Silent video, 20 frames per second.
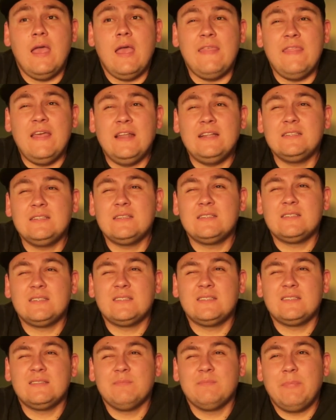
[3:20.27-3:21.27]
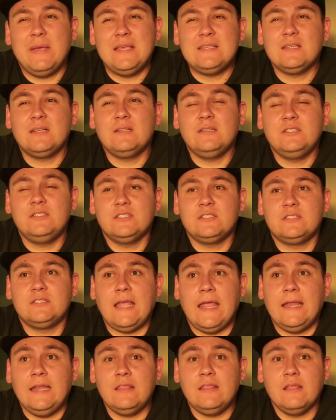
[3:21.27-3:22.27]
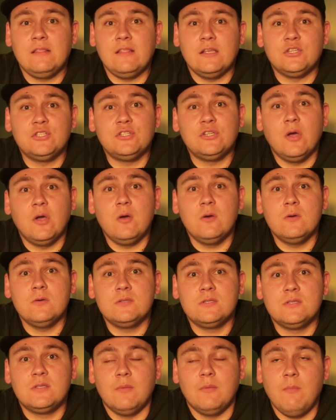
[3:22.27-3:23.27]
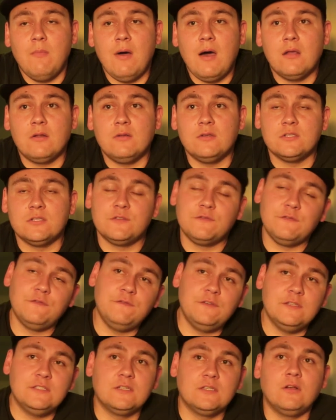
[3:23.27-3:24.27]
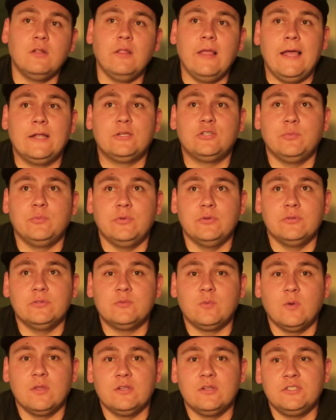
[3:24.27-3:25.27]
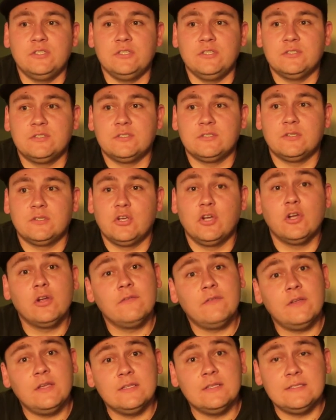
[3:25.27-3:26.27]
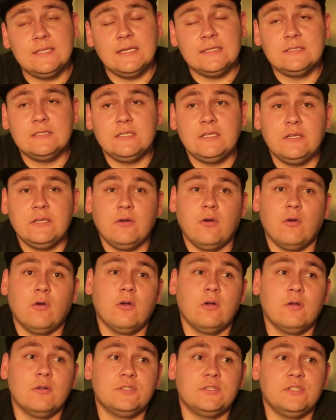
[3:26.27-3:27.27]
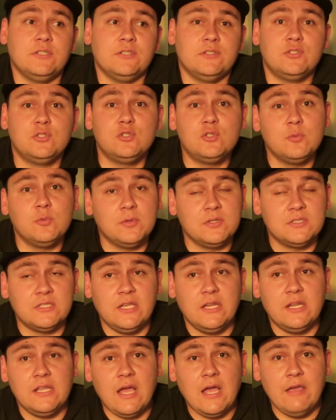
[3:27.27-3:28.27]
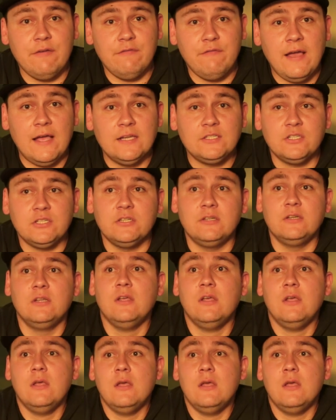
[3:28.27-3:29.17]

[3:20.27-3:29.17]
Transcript: And that is basically just anything that shows the model's physical attributes, whether she's curvy and sexy or she's super skinny, high fashion.